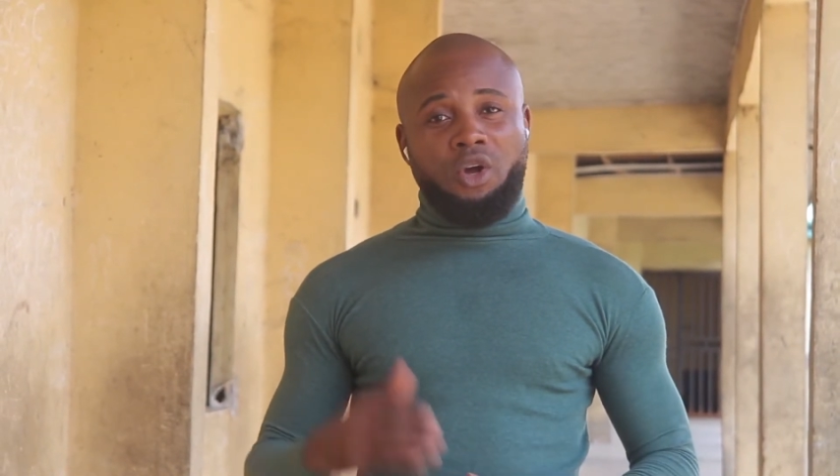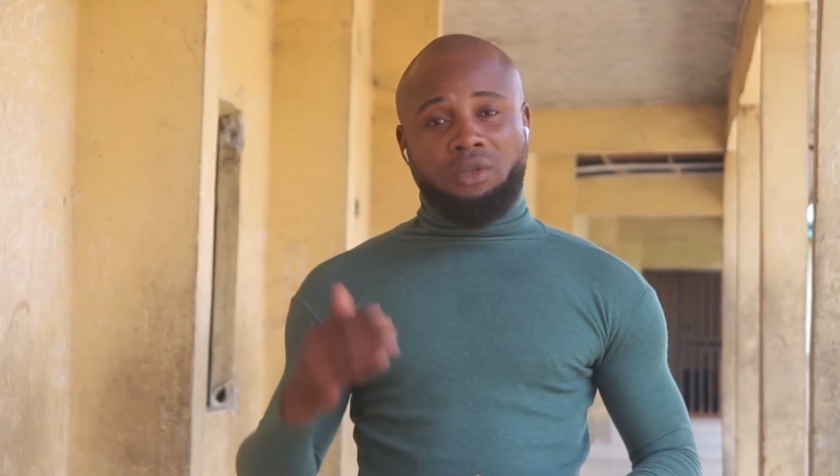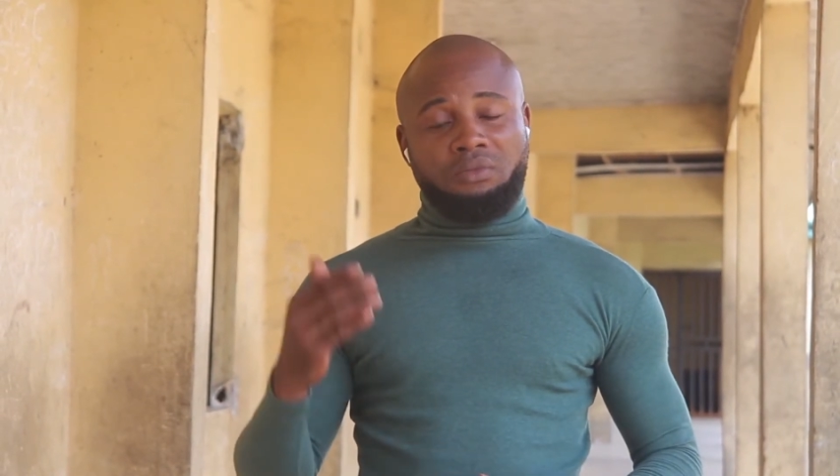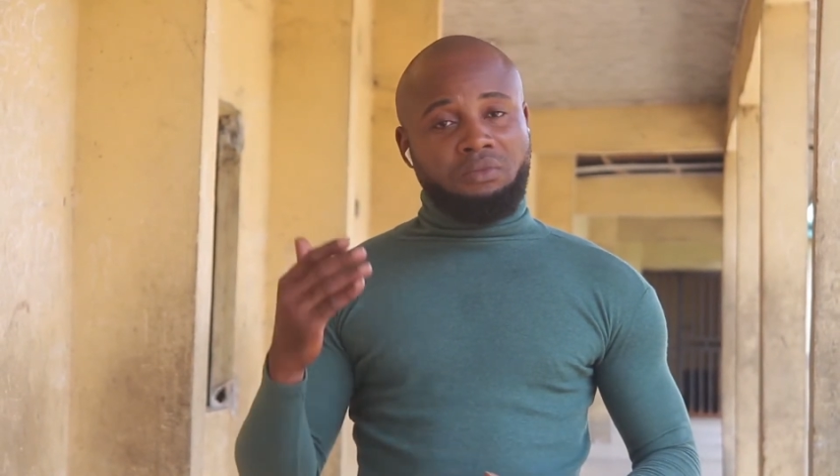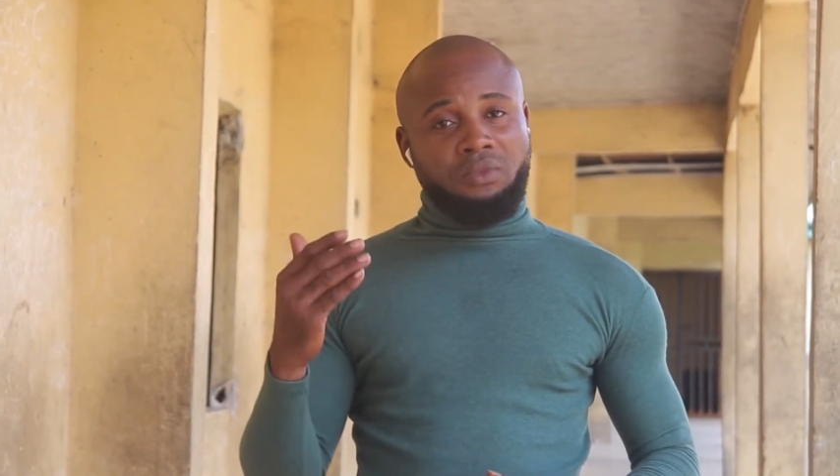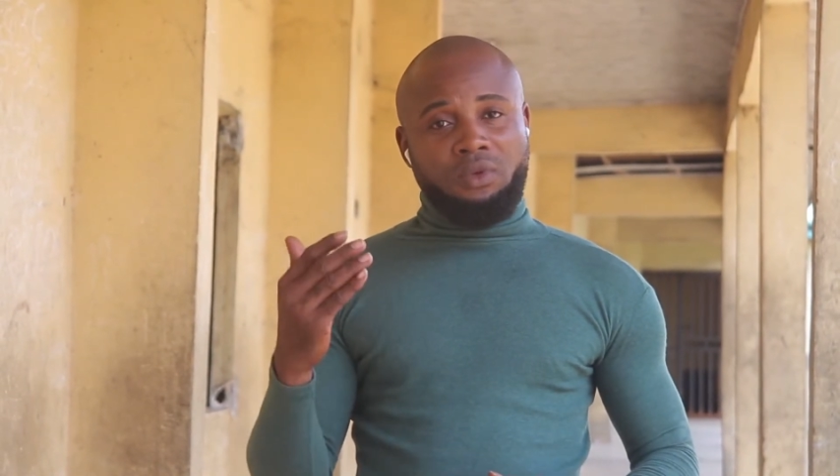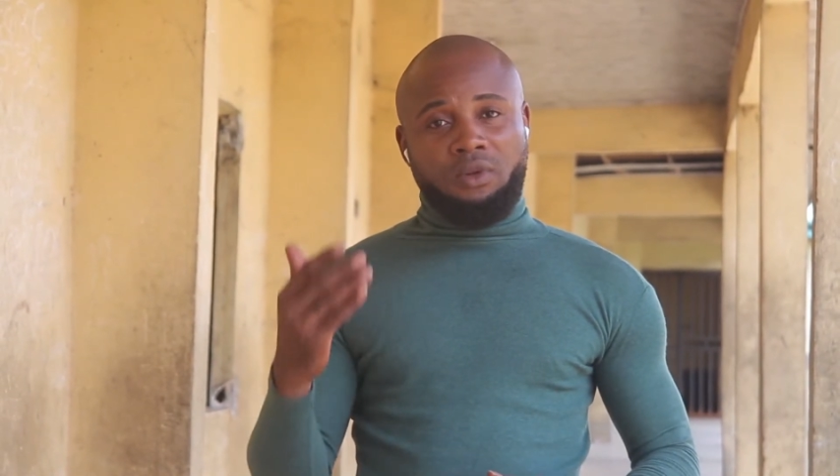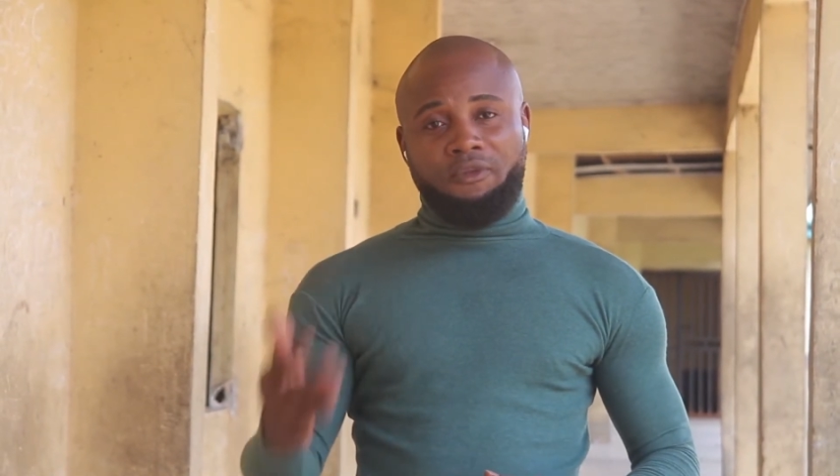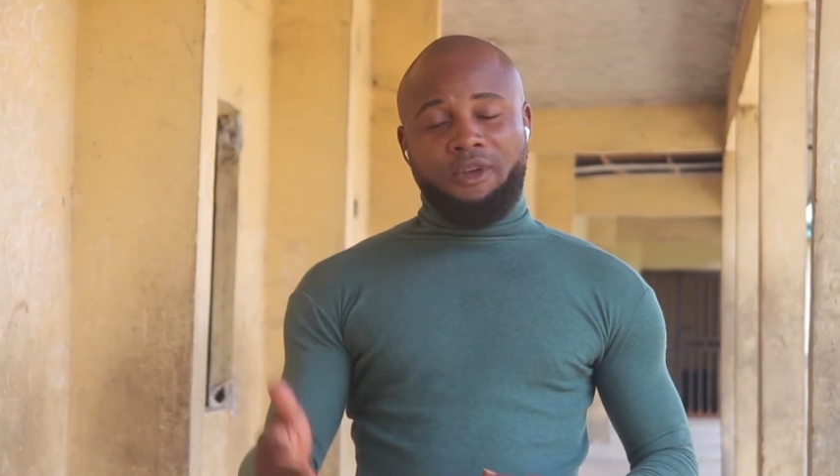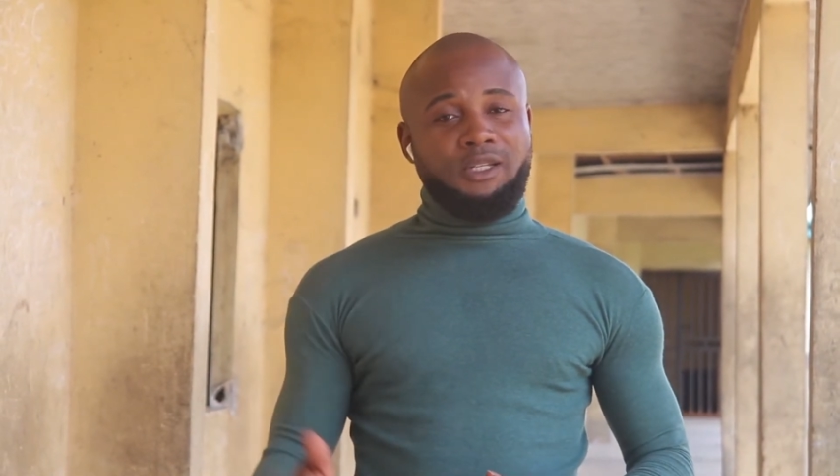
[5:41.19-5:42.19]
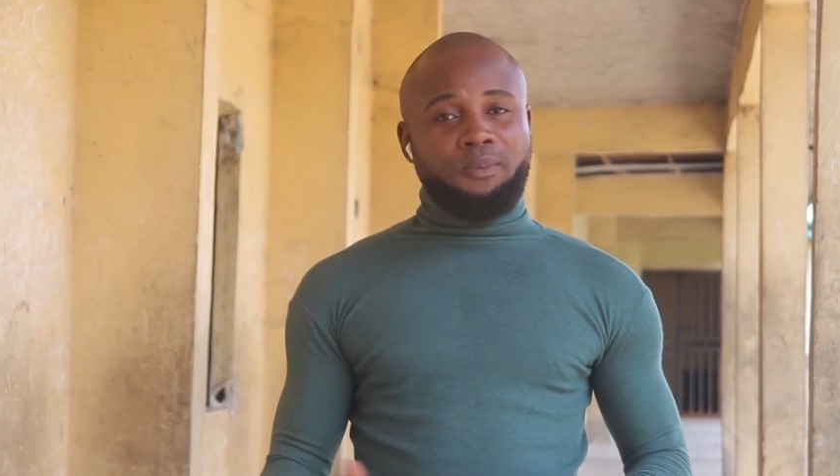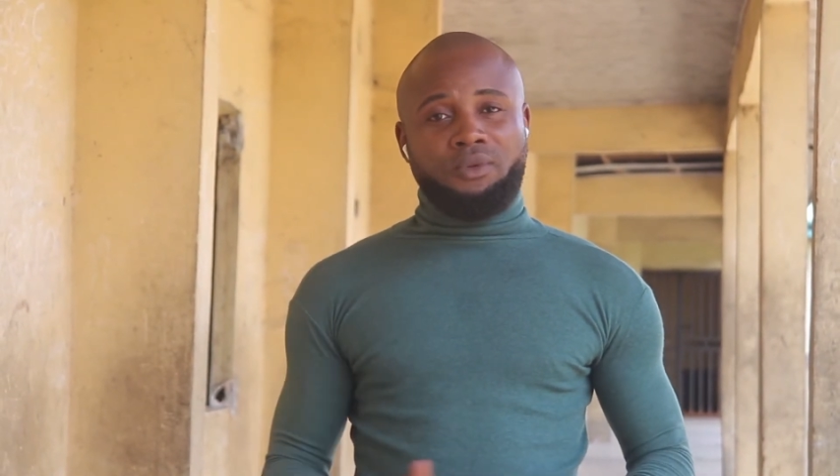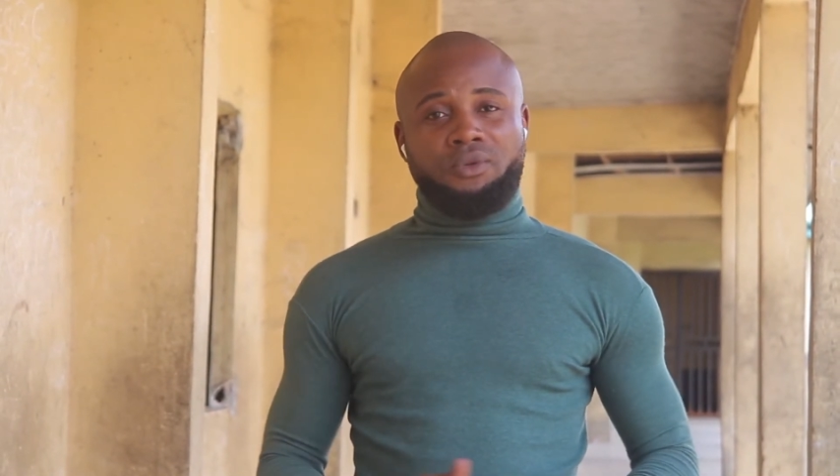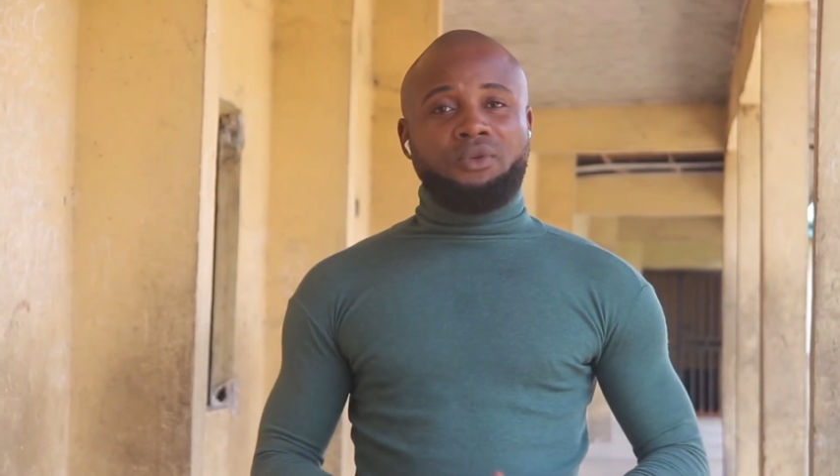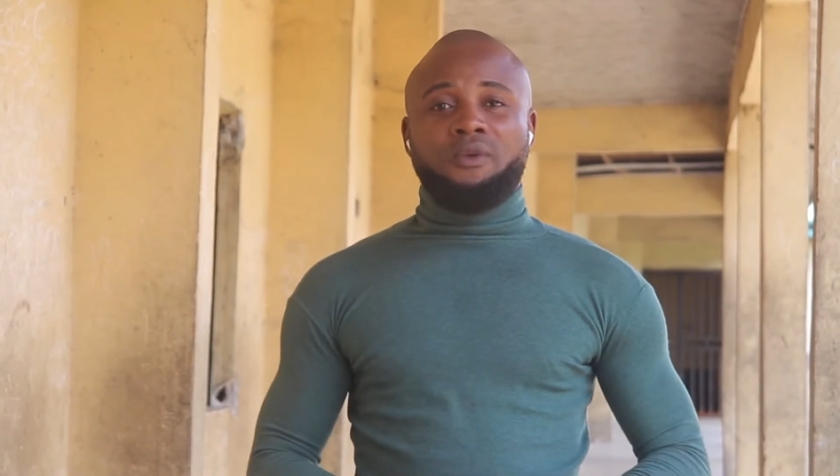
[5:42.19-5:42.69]
on
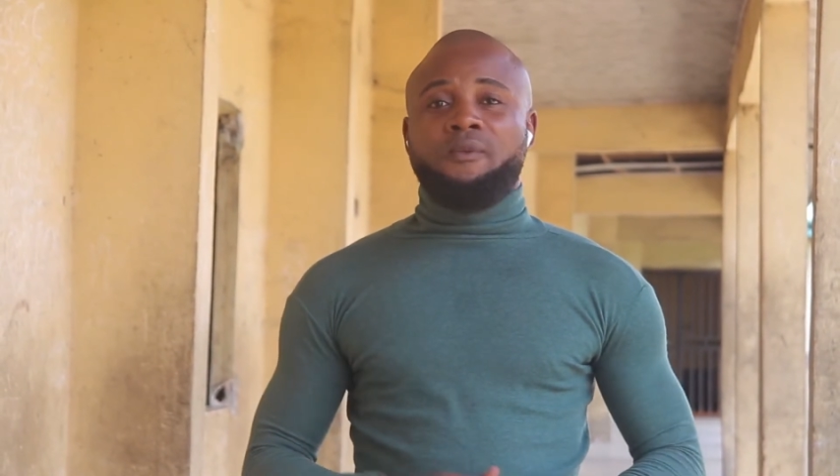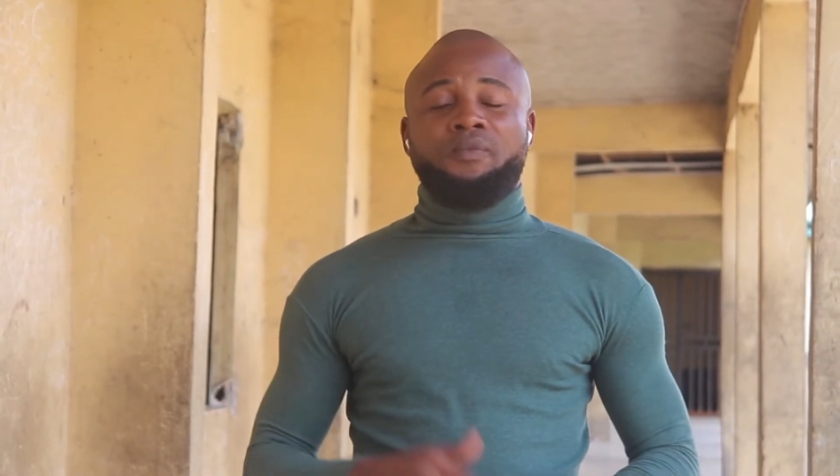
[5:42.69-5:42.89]
Facebook